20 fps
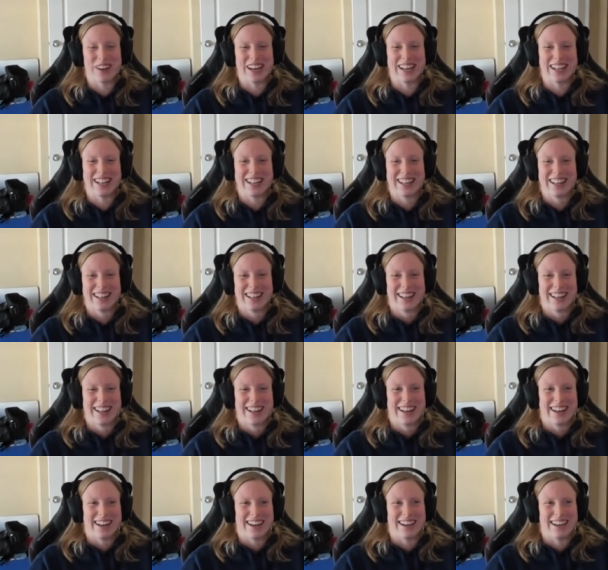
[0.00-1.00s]
but
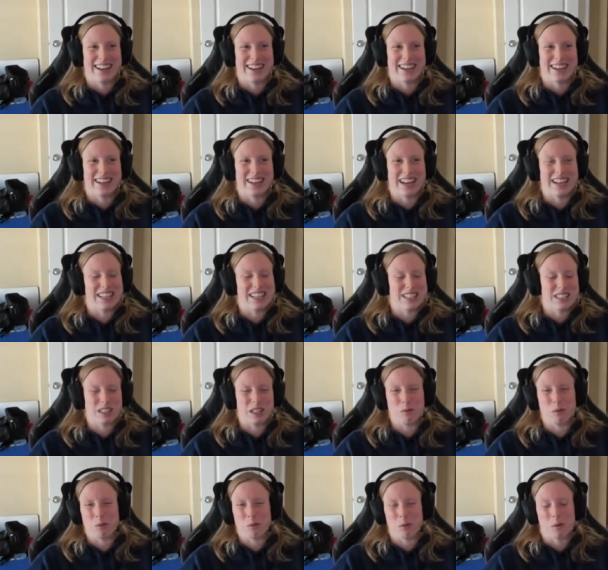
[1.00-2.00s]
uh, i didn't
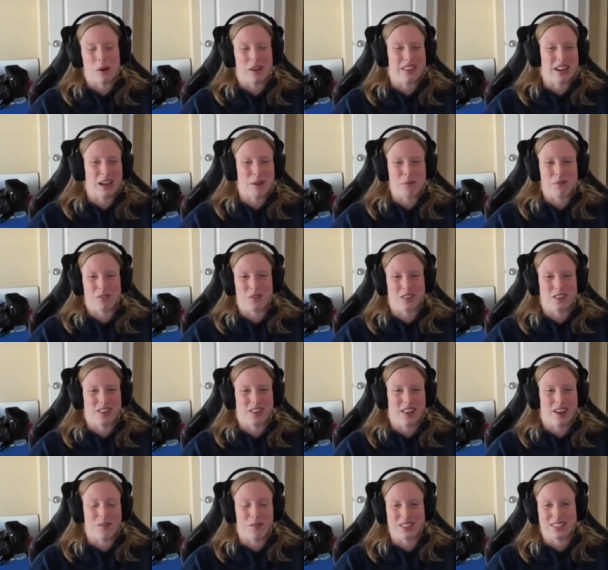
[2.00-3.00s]
sleep super well the night before so
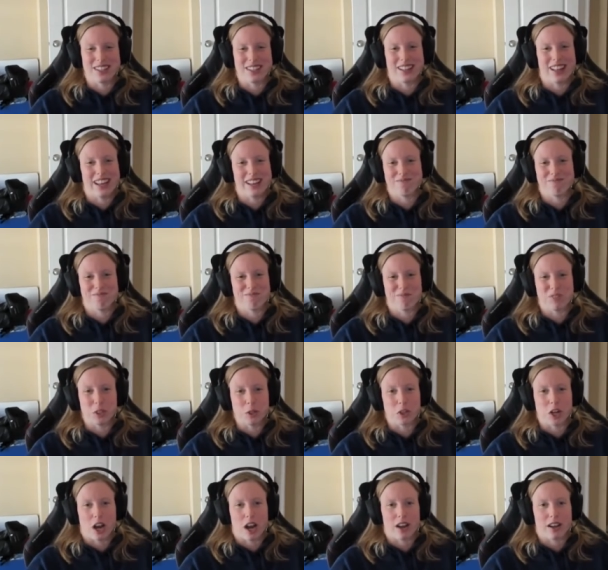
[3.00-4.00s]
that wasn't like too
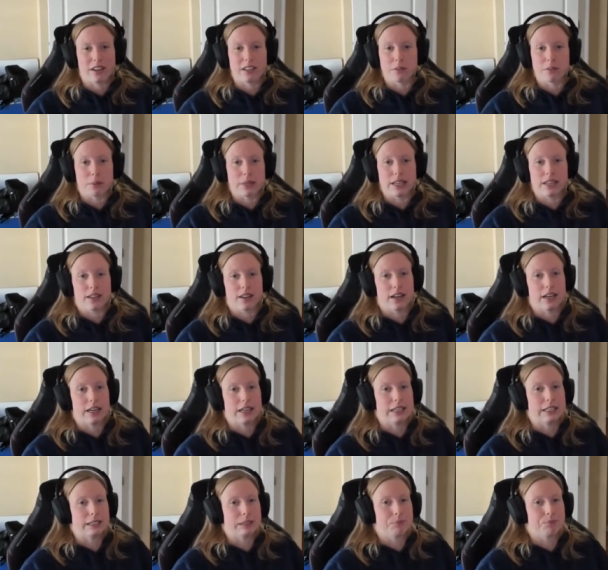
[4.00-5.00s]
shocking to me
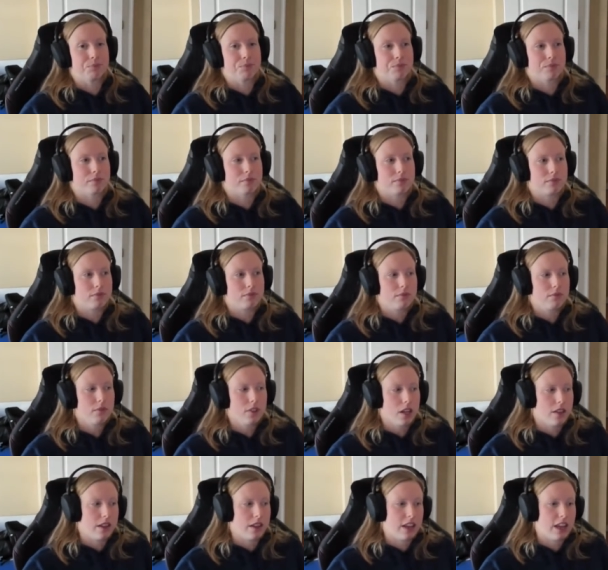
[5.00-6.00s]
um,
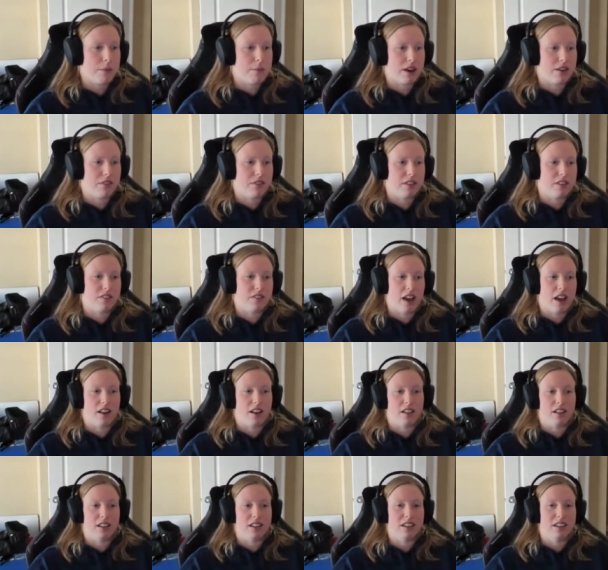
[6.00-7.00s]
and then came back for the
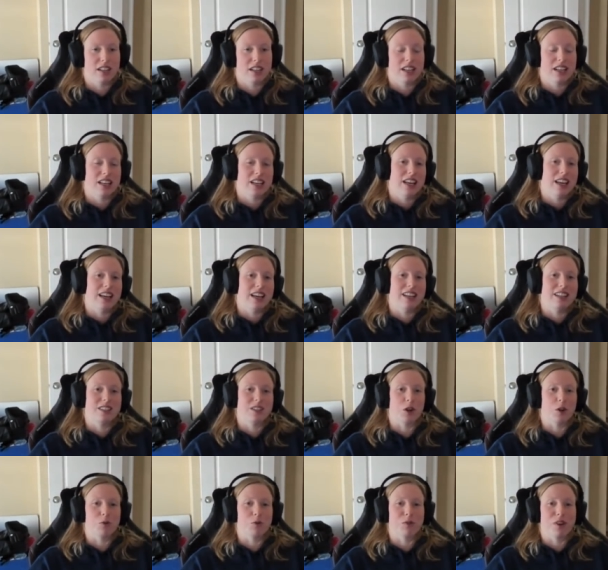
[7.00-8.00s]
final and and
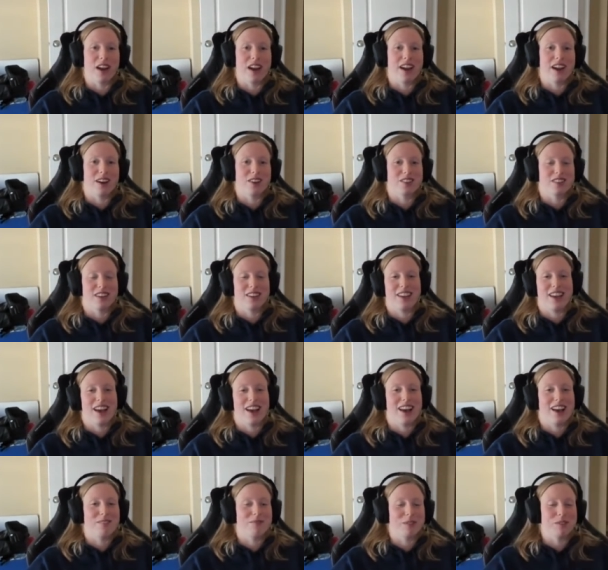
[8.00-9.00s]
told Ray, I was like,
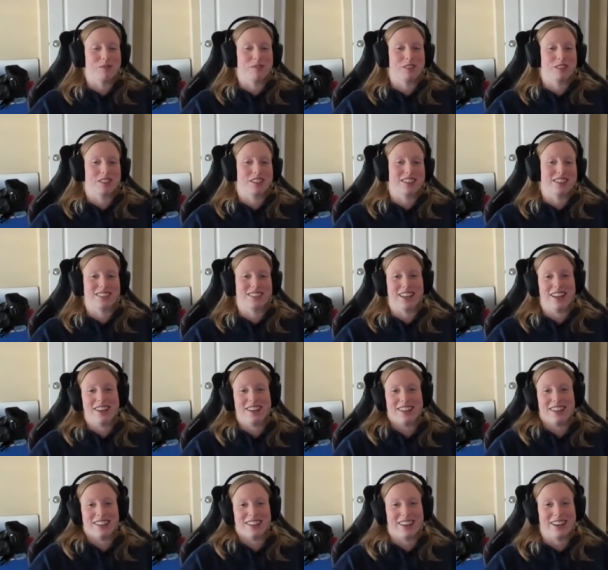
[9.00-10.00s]
yeah, I'm just gonna send
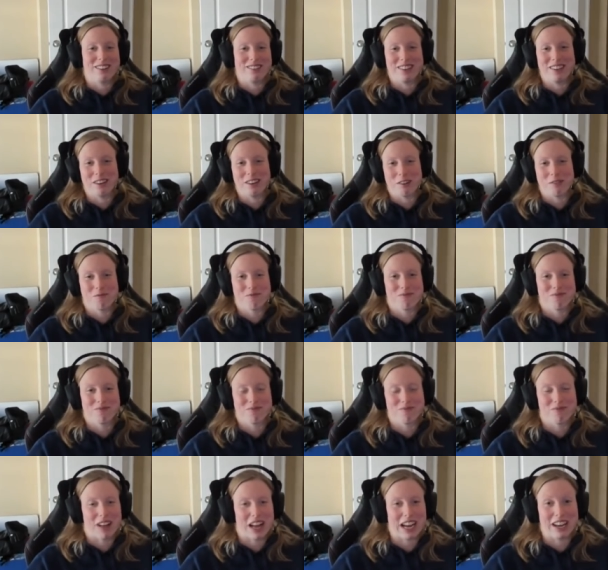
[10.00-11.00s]
it. Like, you know,
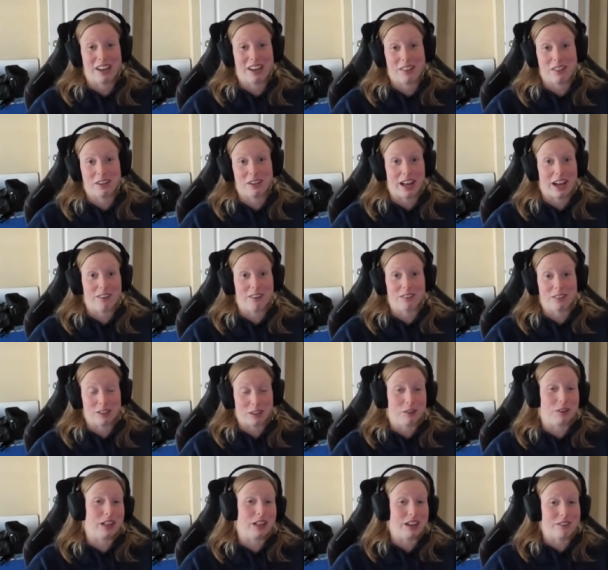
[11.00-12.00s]
I got nothing. To, I
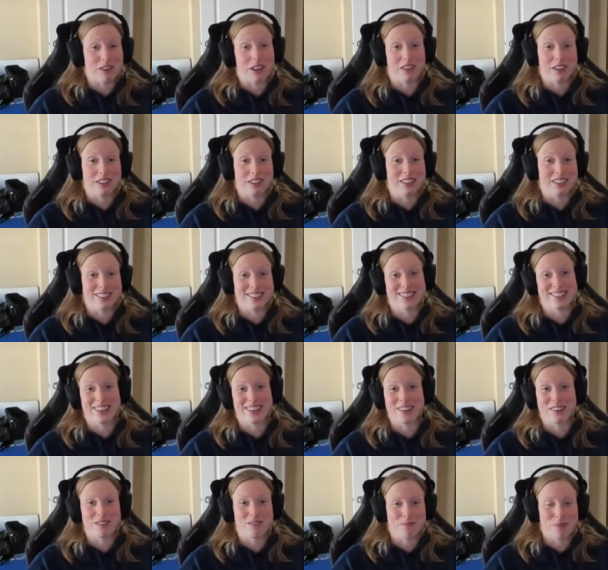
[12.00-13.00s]
literally have nothing to lose,
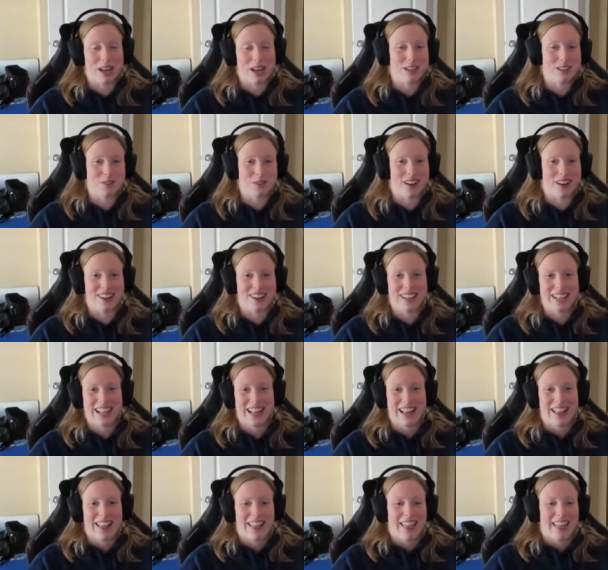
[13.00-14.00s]
so might as well.
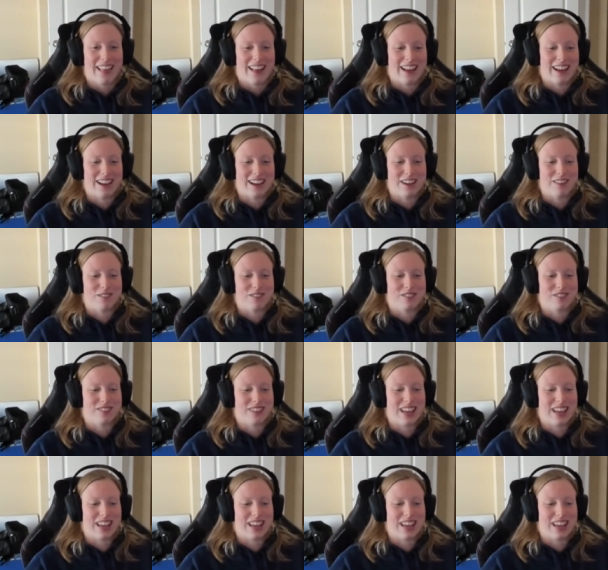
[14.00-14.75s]
Um,